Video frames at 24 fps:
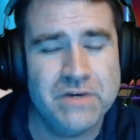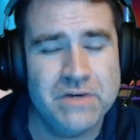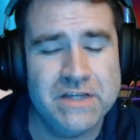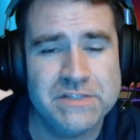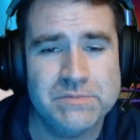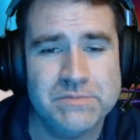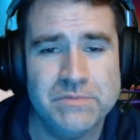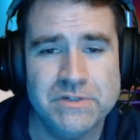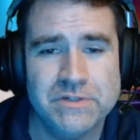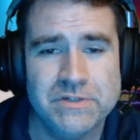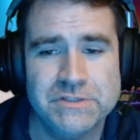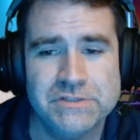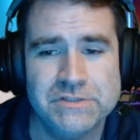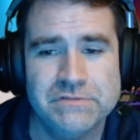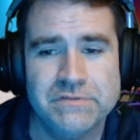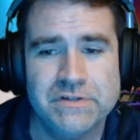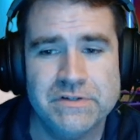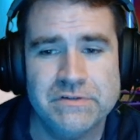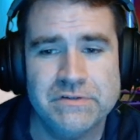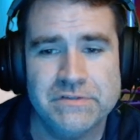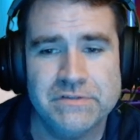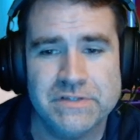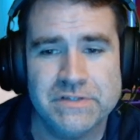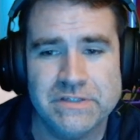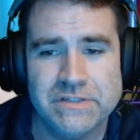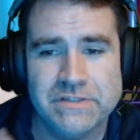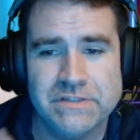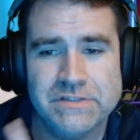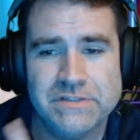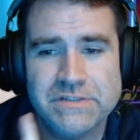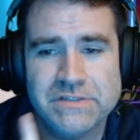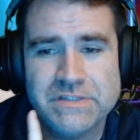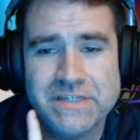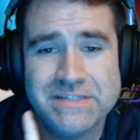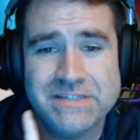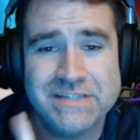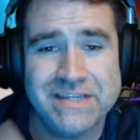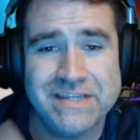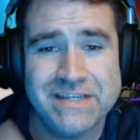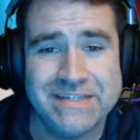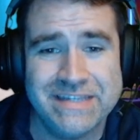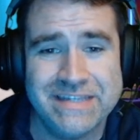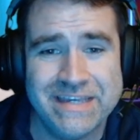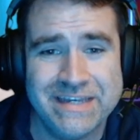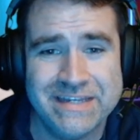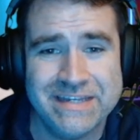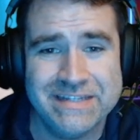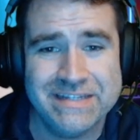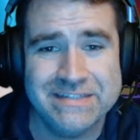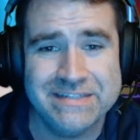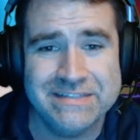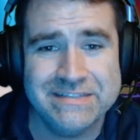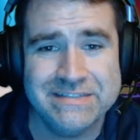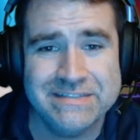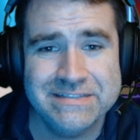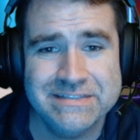as much of their things as I can,